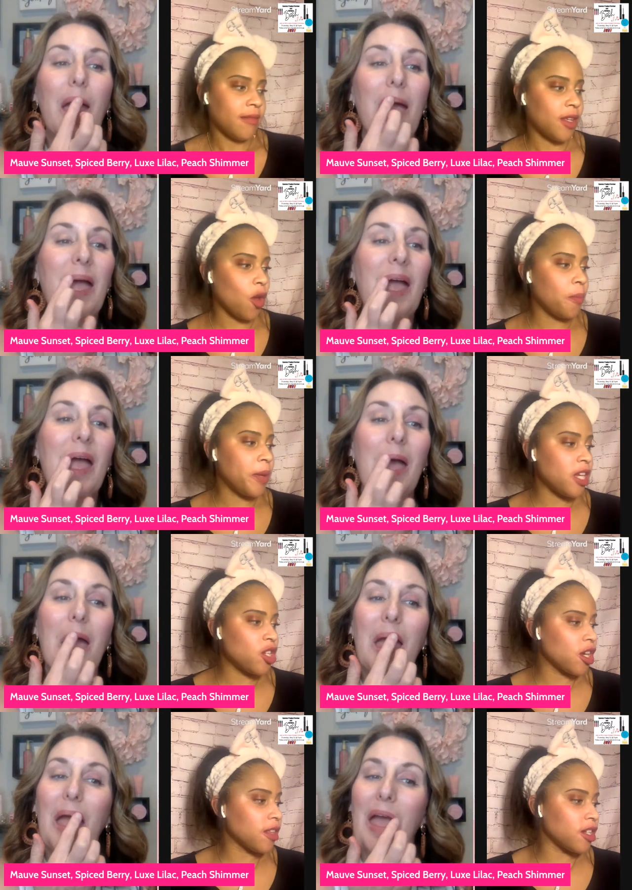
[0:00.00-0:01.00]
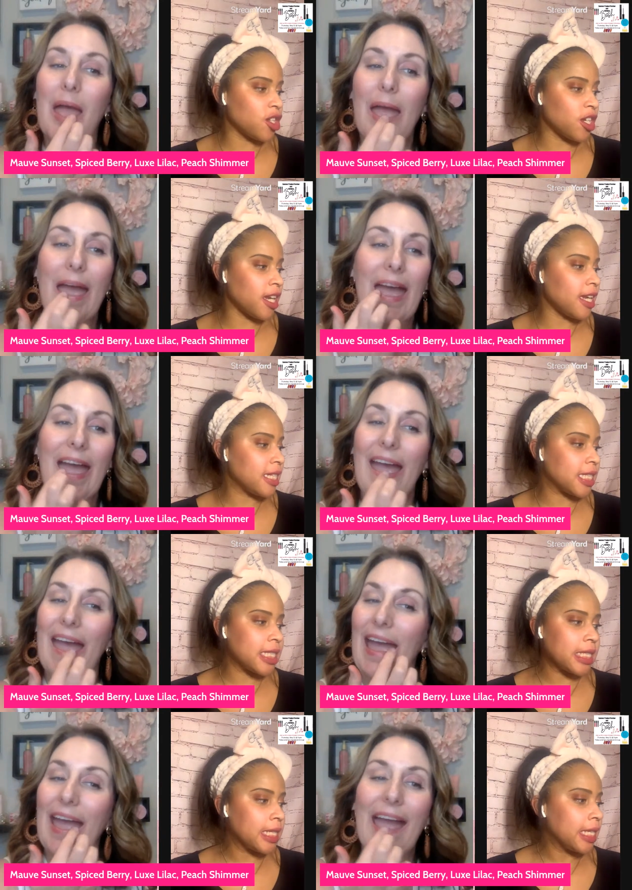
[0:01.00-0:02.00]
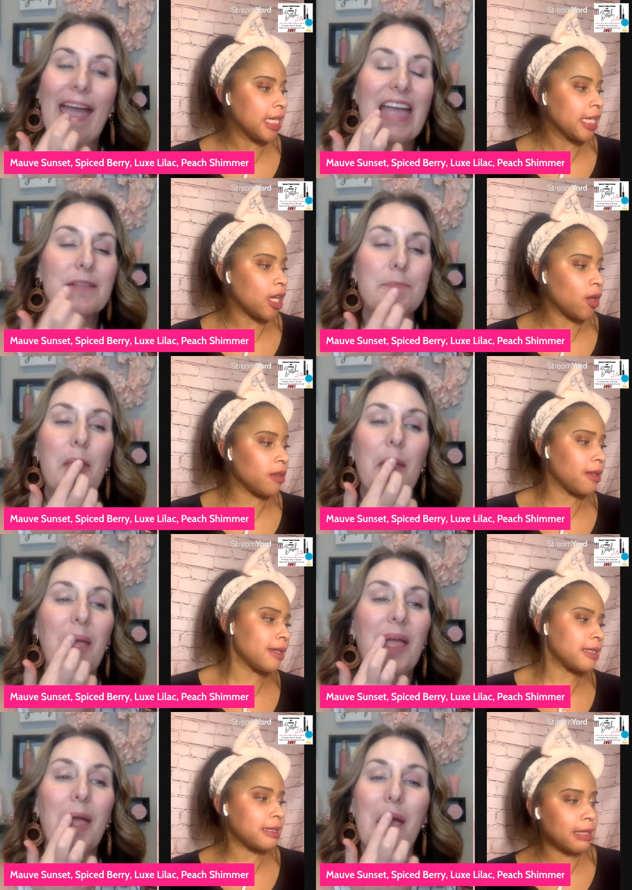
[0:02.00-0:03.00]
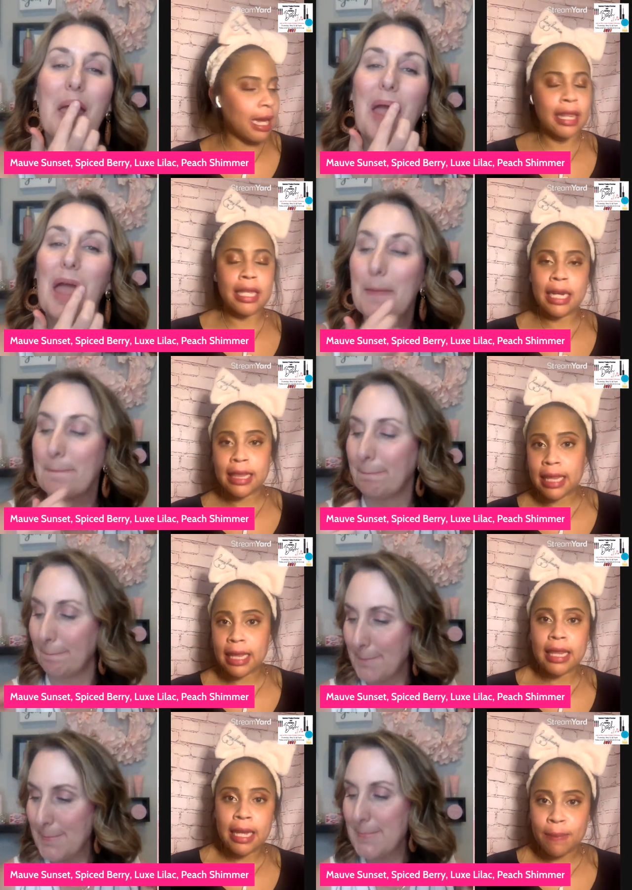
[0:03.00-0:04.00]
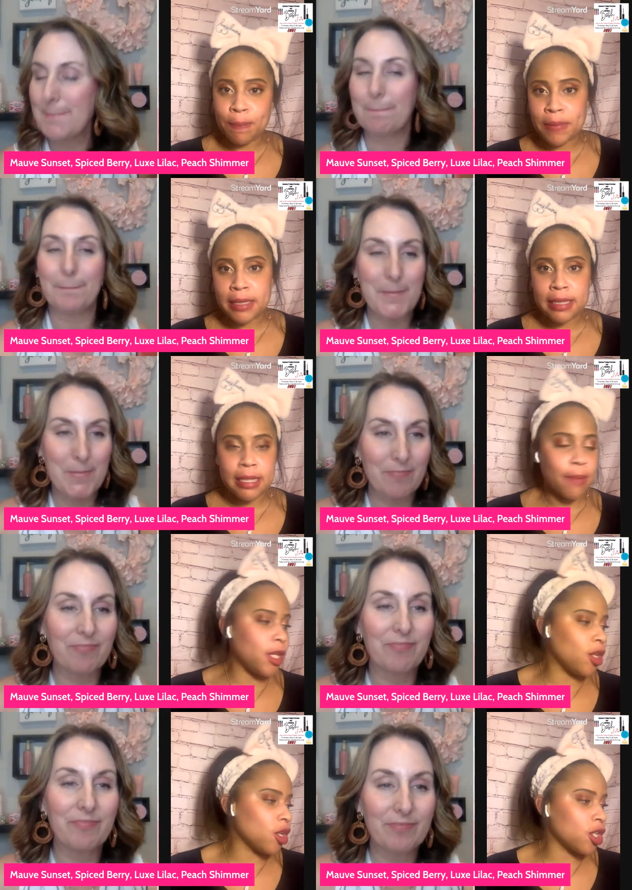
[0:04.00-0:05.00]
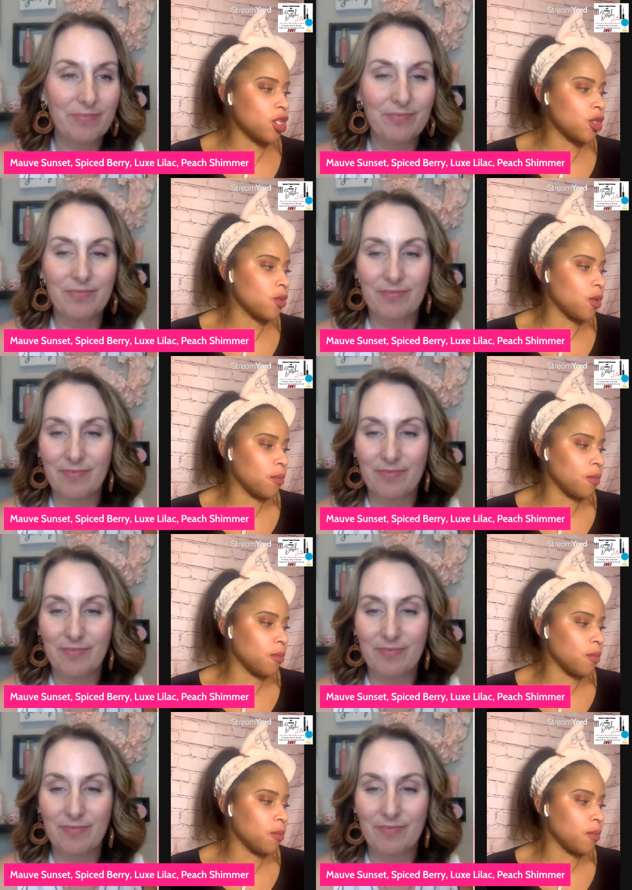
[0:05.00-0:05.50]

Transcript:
Speaker 1: go peach on the cheeks, go mm-hmm. Lux Lilac on the lips. I mean, mm-hmm. you could do